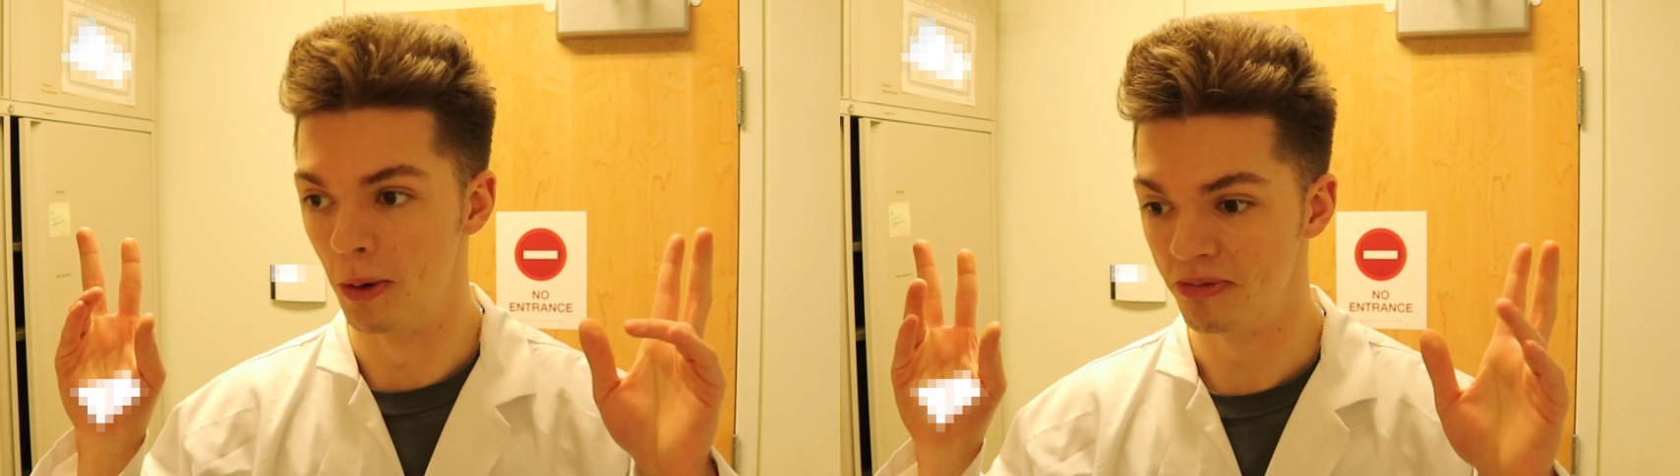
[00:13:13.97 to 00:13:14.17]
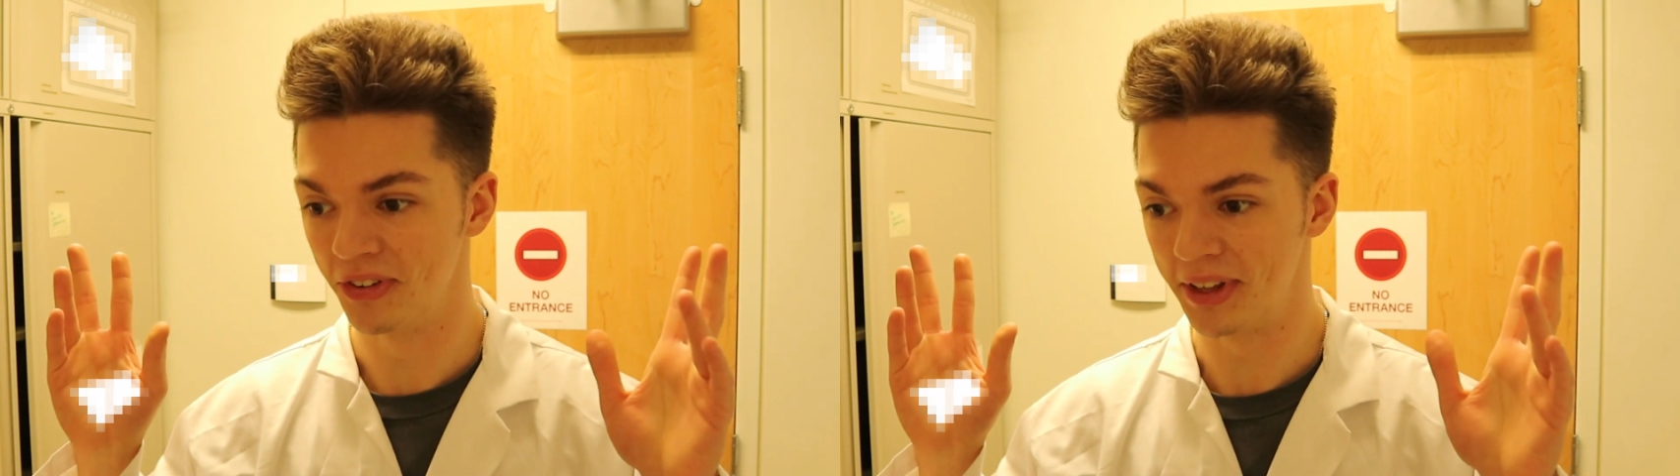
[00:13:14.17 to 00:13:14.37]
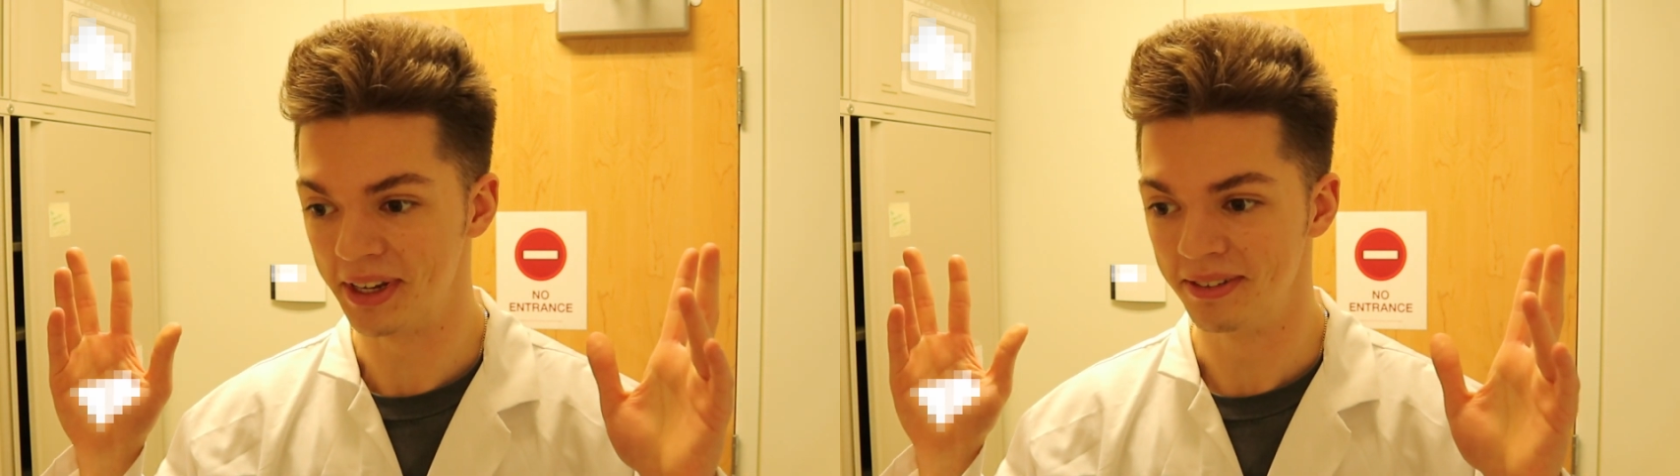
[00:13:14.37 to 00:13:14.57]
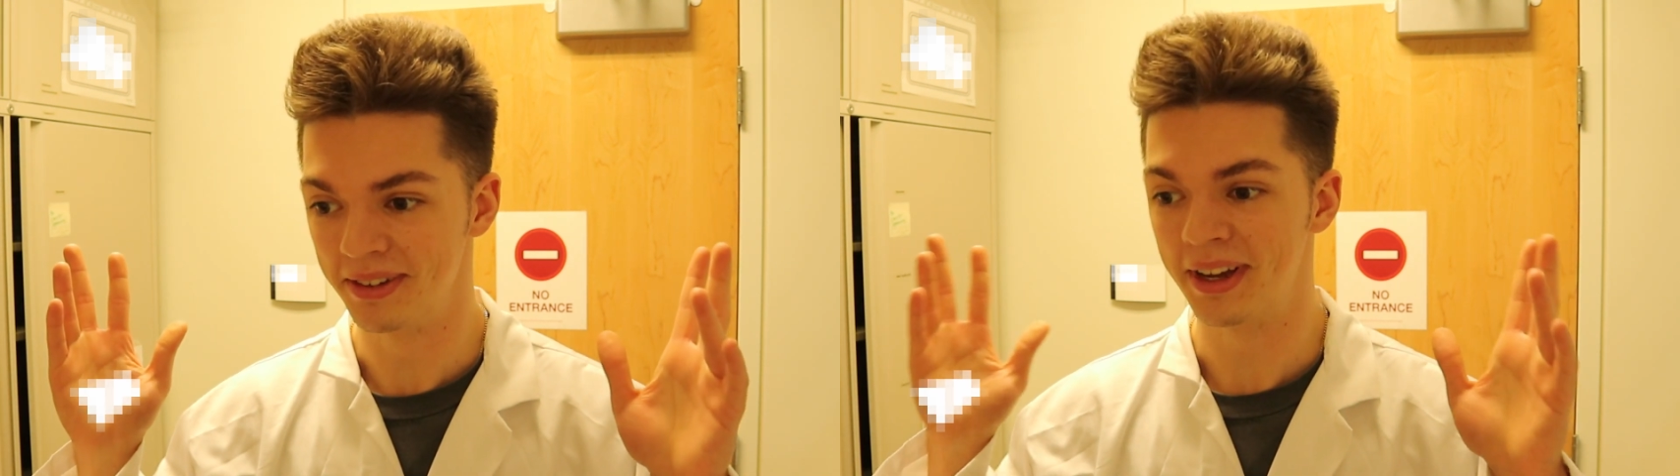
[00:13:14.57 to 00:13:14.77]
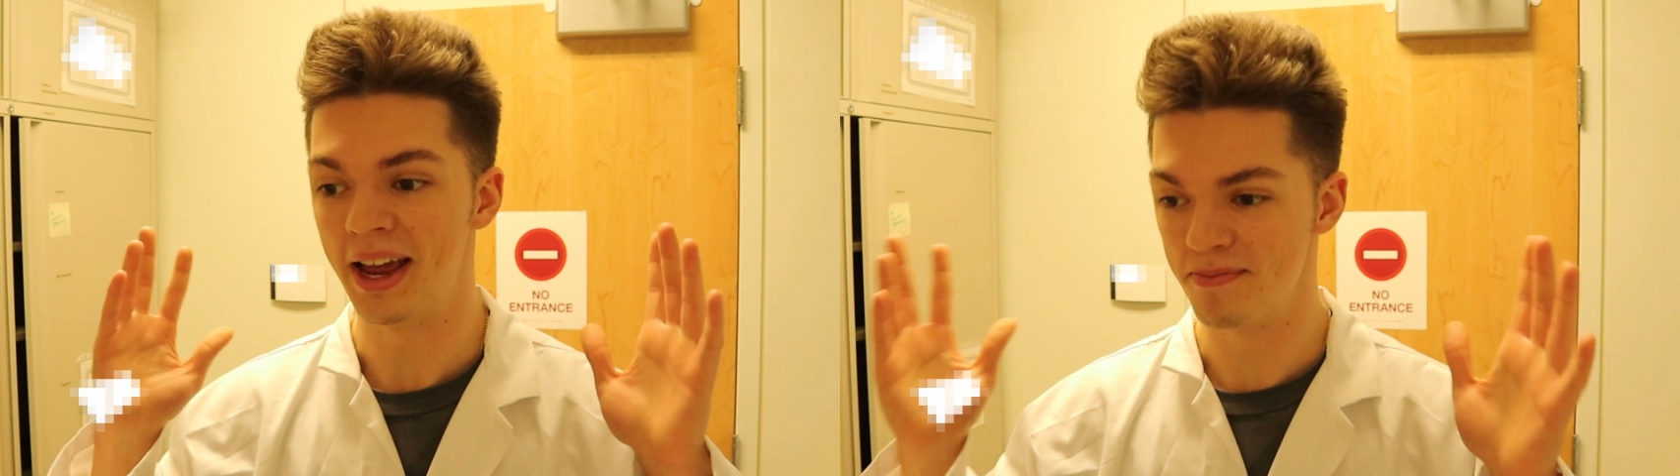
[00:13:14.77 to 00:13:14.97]
Hopefully,
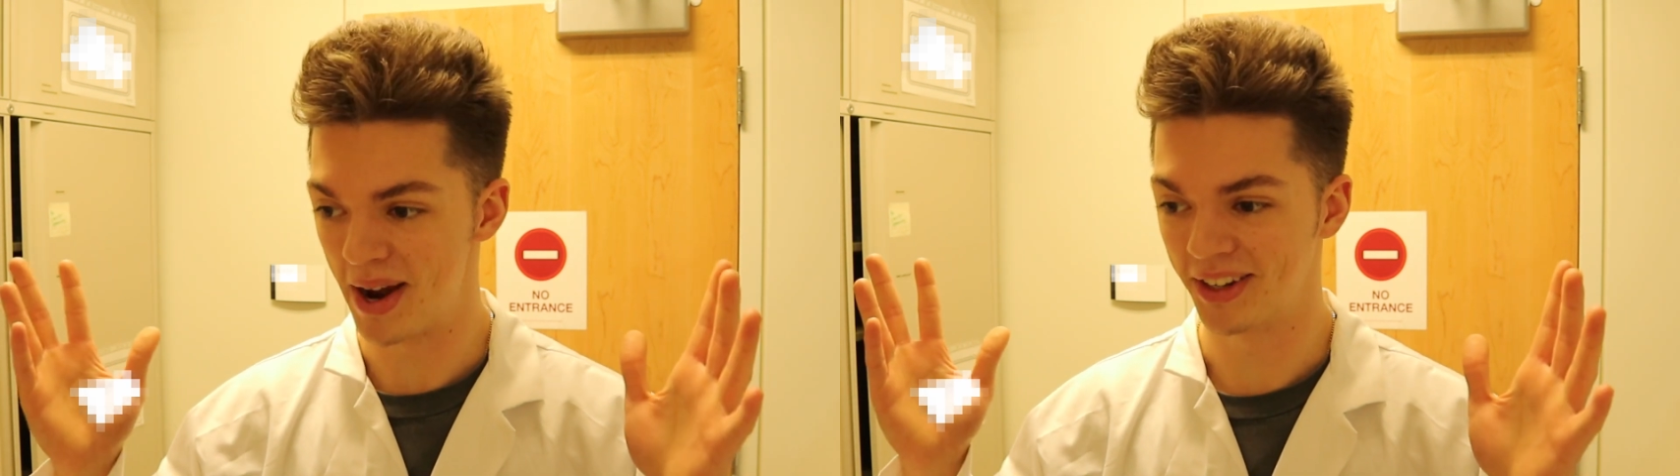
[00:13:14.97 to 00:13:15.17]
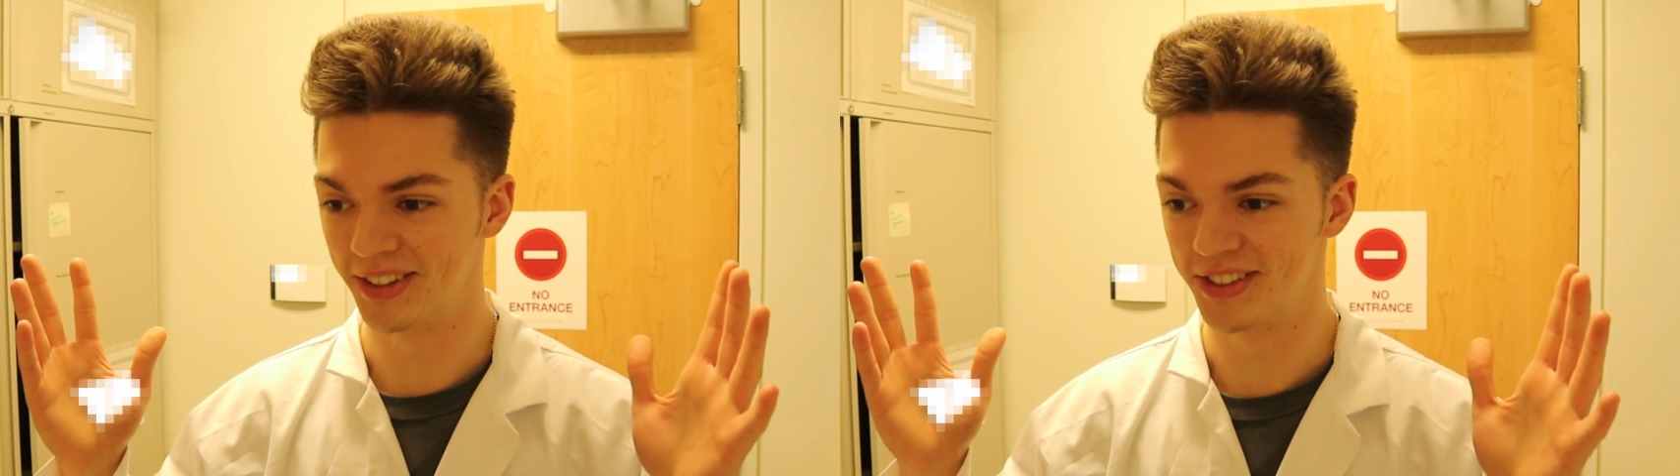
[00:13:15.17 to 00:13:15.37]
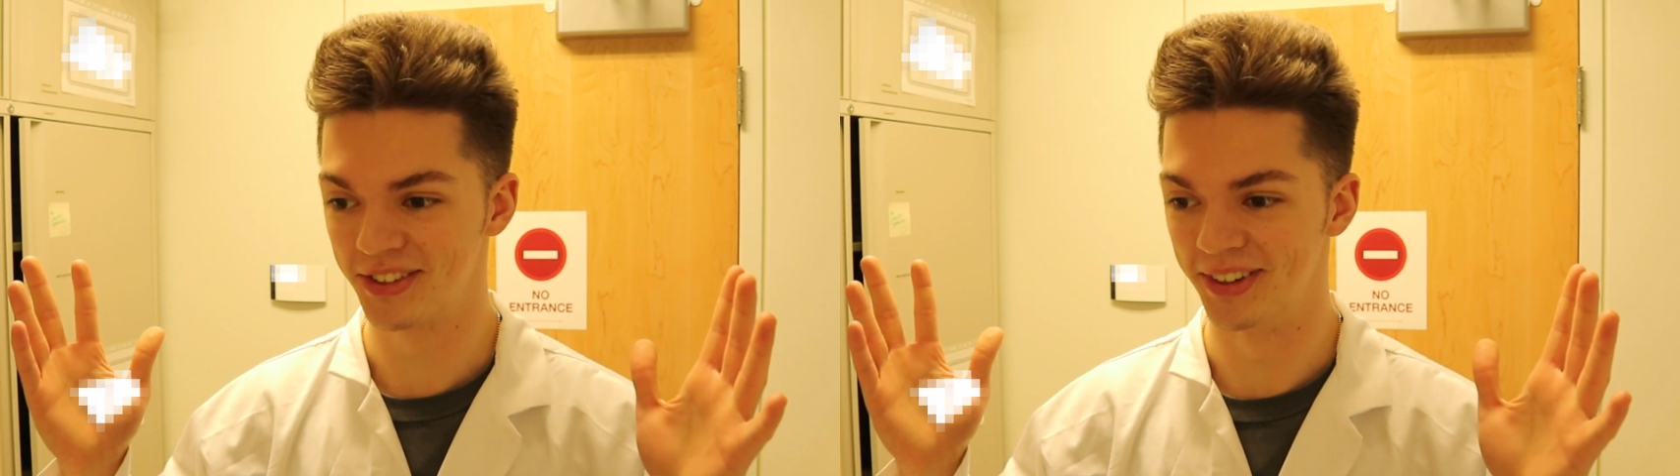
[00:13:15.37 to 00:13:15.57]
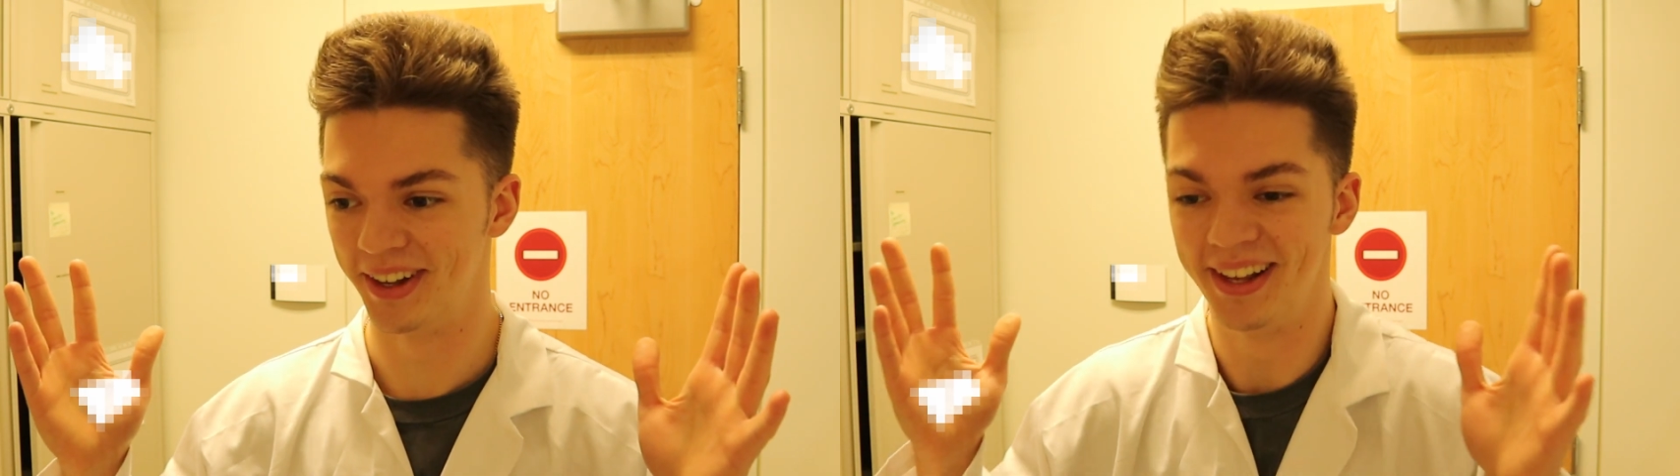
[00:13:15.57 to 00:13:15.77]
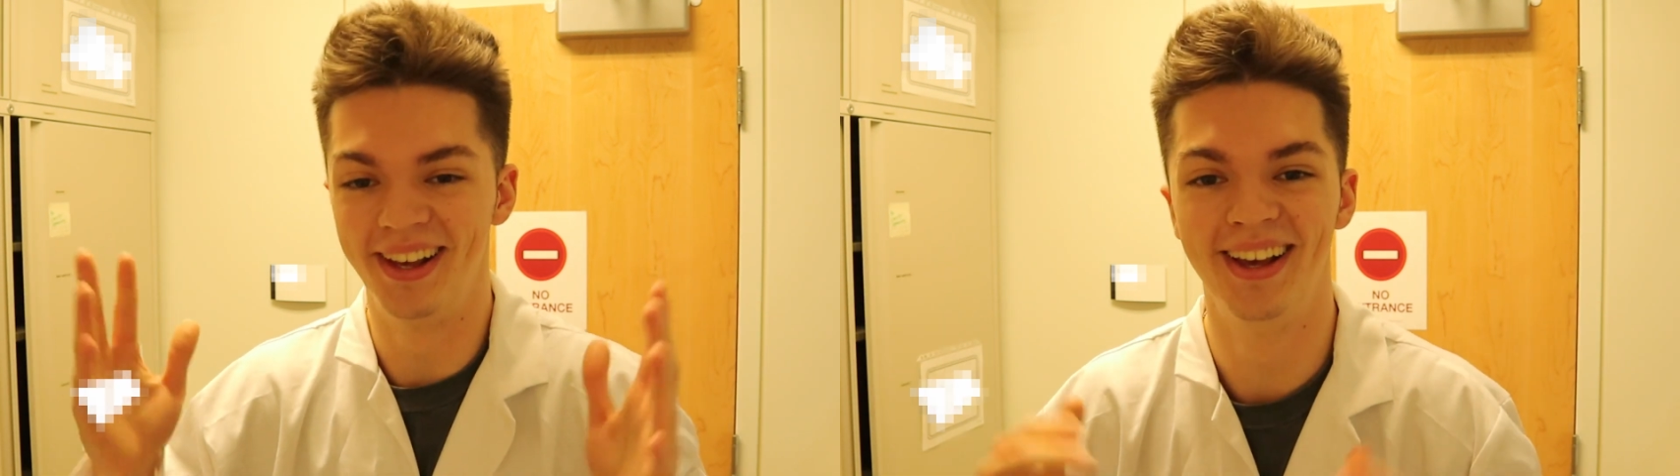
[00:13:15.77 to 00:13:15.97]
medical school.